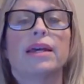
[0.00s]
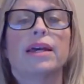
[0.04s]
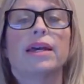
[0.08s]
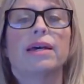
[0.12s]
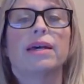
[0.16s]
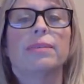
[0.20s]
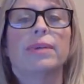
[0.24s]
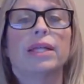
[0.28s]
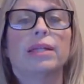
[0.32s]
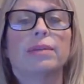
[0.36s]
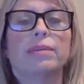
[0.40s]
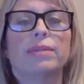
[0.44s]

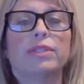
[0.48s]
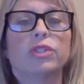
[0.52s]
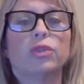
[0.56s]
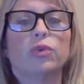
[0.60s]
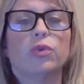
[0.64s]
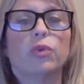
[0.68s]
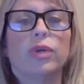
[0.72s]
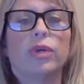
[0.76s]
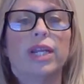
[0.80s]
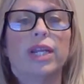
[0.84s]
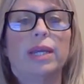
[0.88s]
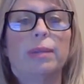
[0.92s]
Element
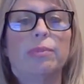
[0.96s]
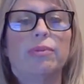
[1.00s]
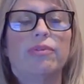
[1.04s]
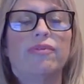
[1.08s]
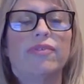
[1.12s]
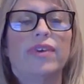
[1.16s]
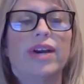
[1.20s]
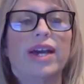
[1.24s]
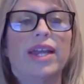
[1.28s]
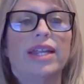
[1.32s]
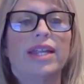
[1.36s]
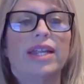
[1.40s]
20,
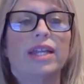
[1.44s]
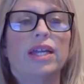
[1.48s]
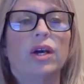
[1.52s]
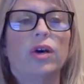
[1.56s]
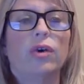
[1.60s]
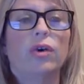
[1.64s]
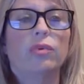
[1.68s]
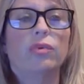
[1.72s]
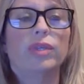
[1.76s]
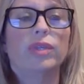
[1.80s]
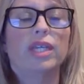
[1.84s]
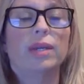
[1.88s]
providing
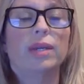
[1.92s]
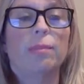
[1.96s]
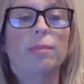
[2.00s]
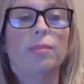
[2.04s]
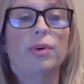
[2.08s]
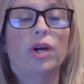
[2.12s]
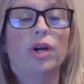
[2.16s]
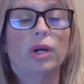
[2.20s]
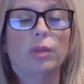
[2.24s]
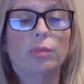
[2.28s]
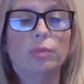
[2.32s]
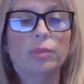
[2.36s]
only
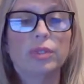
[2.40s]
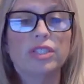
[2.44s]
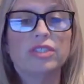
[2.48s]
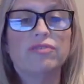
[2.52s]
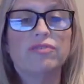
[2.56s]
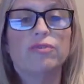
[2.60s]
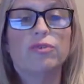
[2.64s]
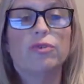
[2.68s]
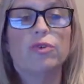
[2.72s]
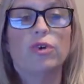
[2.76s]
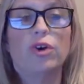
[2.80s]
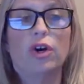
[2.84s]

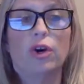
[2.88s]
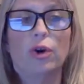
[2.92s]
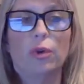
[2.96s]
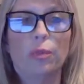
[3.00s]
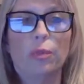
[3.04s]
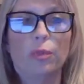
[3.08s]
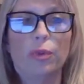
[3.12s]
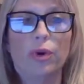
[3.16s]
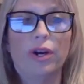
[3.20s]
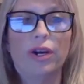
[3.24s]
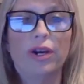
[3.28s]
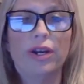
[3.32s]
purposeful
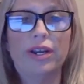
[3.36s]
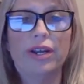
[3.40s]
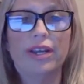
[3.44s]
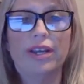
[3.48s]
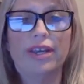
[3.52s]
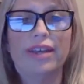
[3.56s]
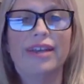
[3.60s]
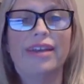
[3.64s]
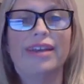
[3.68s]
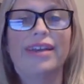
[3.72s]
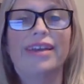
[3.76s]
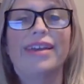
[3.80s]
homework.
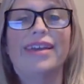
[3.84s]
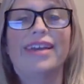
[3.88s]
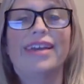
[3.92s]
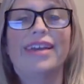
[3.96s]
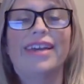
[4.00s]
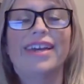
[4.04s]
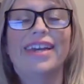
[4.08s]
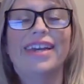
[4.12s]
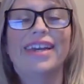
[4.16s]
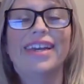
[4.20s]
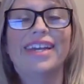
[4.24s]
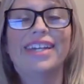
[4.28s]

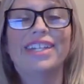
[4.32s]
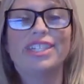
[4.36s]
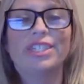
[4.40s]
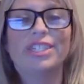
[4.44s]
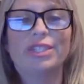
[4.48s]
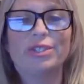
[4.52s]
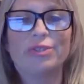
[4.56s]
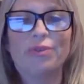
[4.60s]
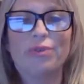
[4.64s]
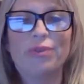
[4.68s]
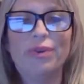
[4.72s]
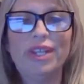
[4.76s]

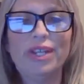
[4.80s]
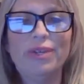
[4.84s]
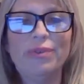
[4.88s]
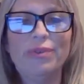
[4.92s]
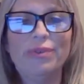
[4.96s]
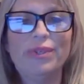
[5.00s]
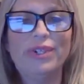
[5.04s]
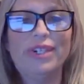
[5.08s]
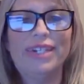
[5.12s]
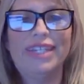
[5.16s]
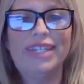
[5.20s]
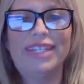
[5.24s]

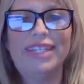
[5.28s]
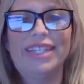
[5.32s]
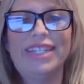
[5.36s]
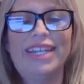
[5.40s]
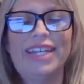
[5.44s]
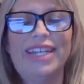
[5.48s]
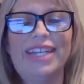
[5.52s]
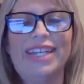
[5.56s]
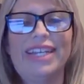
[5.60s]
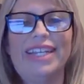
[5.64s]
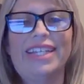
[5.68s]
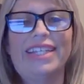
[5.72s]

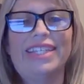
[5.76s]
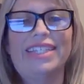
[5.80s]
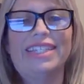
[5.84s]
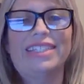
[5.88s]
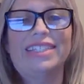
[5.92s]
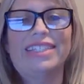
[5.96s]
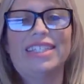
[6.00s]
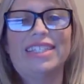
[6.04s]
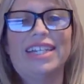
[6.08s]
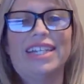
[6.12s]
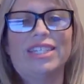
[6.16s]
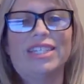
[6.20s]
21
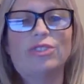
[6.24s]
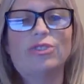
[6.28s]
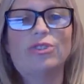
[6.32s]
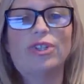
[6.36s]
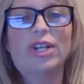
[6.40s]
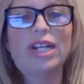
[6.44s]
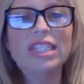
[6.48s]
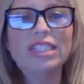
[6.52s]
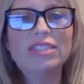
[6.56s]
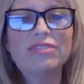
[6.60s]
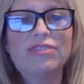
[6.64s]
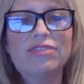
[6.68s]
is
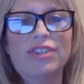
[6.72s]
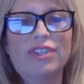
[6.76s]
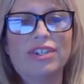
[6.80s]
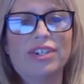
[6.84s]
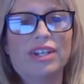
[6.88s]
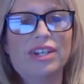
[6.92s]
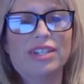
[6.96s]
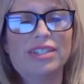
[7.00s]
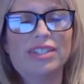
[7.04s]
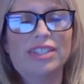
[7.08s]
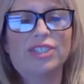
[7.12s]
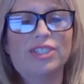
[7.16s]
transfer
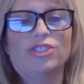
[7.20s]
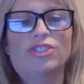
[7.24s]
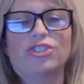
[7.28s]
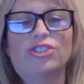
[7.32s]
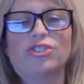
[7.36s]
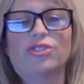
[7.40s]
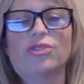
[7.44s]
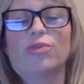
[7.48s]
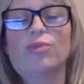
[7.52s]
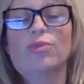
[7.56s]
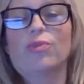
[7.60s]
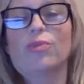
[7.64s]

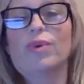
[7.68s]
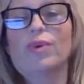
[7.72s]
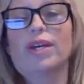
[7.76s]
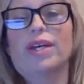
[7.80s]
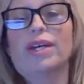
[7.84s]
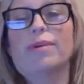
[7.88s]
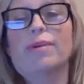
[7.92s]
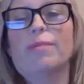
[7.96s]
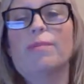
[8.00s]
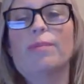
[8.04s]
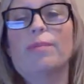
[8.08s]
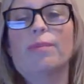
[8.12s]
knowledge.
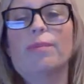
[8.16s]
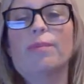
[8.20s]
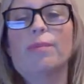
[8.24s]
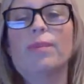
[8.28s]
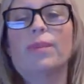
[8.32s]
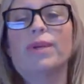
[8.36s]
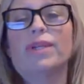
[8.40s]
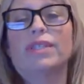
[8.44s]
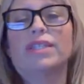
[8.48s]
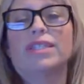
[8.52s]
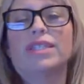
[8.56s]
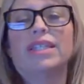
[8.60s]

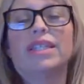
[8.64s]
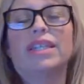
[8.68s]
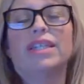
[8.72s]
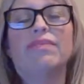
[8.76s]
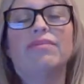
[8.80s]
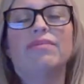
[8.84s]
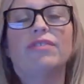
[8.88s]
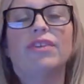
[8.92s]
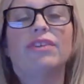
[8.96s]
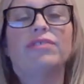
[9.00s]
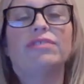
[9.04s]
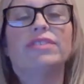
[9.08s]
It
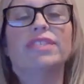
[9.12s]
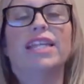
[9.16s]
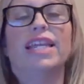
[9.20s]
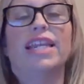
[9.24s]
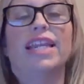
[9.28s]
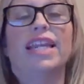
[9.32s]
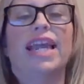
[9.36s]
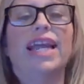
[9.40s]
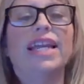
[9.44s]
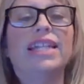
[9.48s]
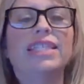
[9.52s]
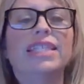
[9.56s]
involves
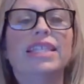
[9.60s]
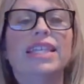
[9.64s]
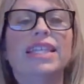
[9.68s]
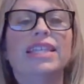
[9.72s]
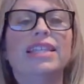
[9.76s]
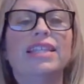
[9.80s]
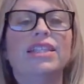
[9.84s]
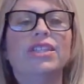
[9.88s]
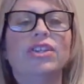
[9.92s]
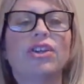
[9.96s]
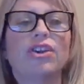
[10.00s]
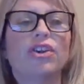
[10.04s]

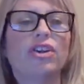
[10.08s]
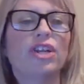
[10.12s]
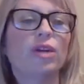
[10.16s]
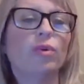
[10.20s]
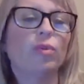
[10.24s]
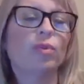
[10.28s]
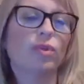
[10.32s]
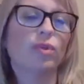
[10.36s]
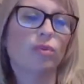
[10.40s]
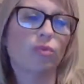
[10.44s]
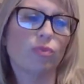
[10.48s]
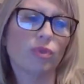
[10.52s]
connecting the
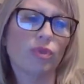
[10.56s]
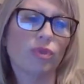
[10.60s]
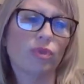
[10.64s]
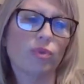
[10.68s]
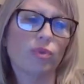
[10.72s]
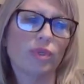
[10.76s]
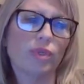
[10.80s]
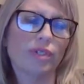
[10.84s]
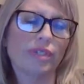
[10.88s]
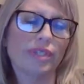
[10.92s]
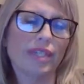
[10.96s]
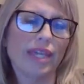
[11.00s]
learning with
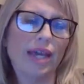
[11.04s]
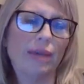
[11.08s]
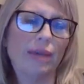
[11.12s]
real-world